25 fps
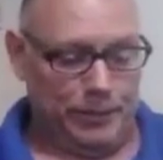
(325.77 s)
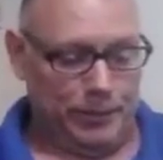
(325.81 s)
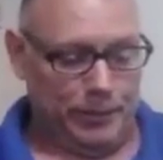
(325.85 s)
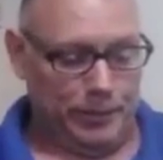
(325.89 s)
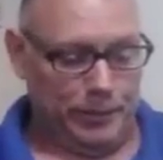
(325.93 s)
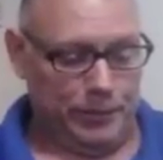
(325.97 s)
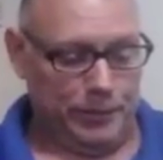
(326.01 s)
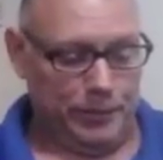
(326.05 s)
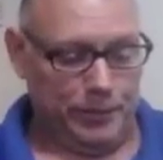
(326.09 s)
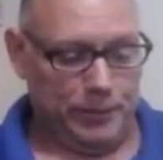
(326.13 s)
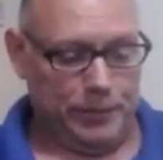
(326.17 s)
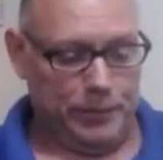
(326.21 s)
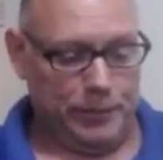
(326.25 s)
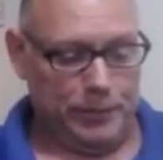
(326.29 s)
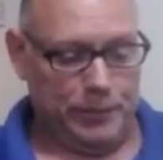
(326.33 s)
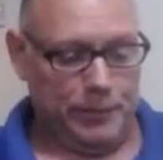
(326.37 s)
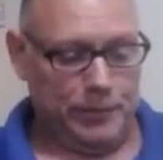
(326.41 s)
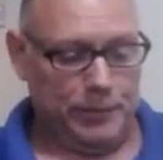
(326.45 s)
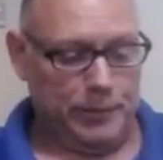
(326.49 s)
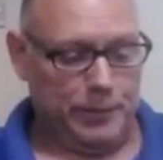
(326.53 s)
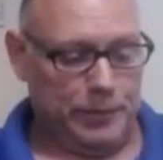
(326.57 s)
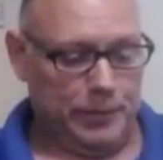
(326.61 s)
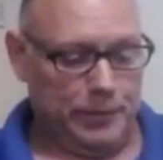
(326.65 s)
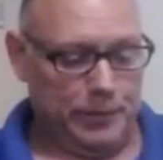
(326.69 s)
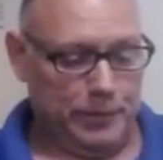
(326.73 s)

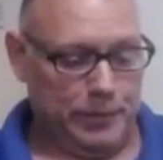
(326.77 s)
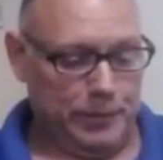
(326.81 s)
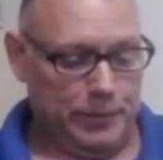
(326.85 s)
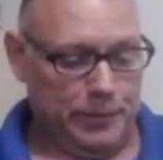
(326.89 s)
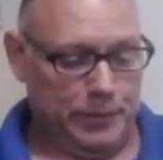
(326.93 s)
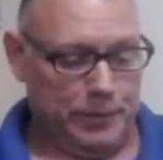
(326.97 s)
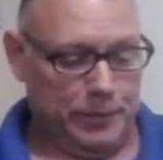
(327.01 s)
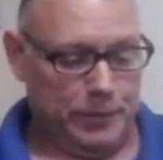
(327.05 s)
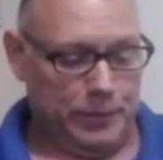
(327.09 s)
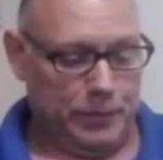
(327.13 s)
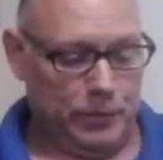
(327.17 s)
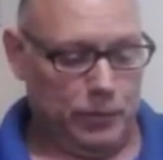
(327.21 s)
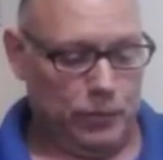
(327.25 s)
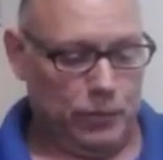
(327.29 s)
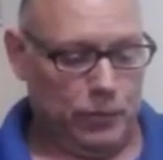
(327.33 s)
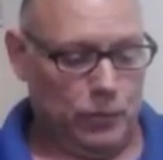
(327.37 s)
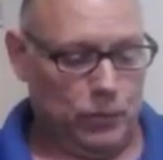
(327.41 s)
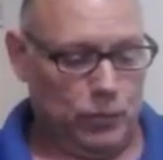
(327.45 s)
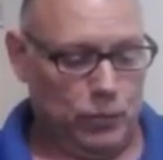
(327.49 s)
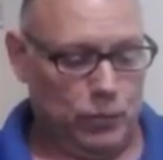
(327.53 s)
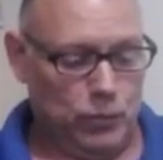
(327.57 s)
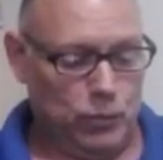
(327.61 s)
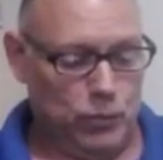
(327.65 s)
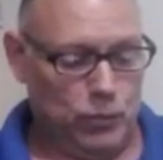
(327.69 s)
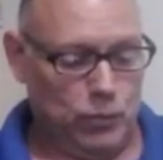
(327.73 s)

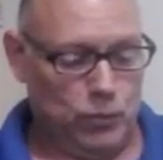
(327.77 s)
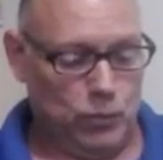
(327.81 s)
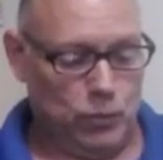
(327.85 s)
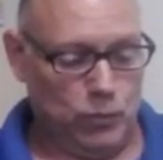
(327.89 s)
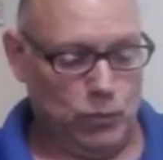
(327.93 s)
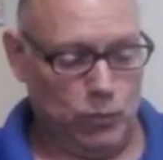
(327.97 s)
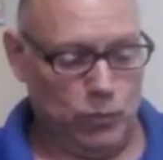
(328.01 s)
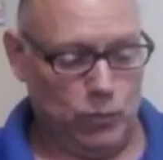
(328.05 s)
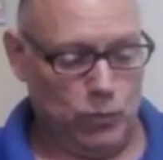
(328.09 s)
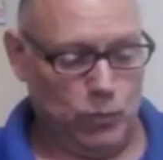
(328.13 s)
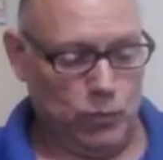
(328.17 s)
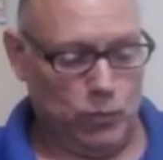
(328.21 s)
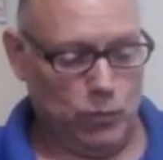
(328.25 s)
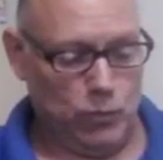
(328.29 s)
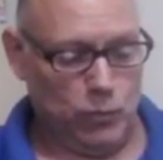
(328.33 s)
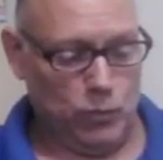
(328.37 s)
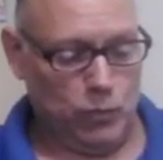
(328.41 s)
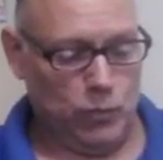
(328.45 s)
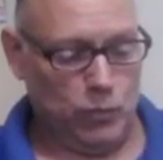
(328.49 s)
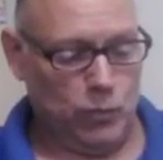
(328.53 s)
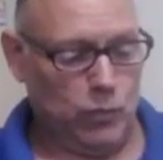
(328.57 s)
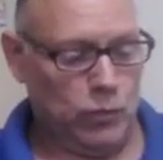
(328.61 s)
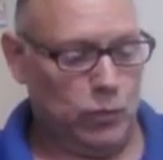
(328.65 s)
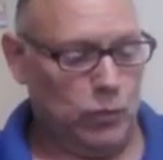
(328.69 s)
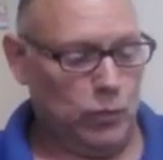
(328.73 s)

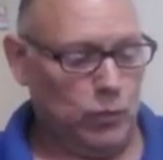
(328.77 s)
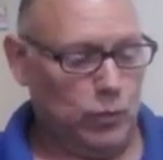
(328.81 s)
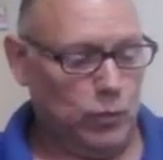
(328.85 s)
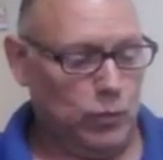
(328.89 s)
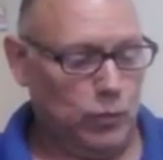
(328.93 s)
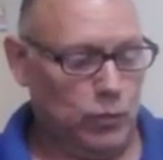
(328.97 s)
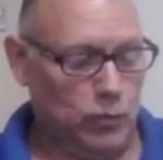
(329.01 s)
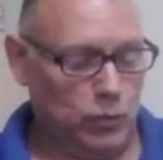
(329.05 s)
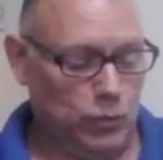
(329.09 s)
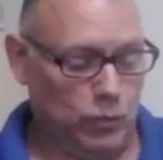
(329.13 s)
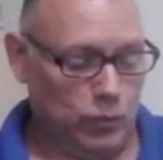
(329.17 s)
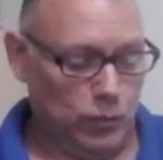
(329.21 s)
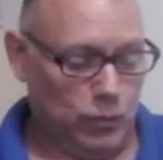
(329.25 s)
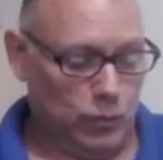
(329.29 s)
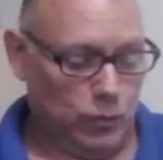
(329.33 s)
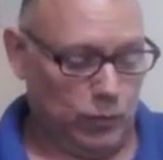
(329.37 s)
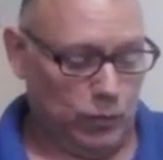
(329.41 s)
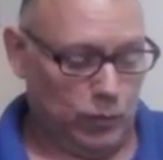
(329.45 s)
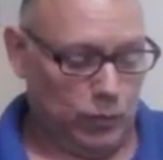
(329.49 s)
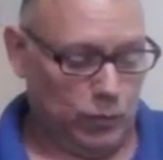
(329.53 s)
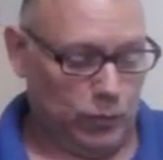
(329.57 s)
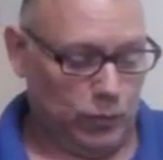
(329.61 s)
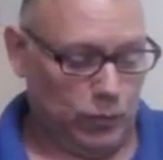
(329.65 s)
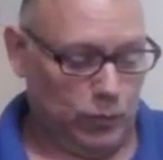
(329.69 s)
(silent)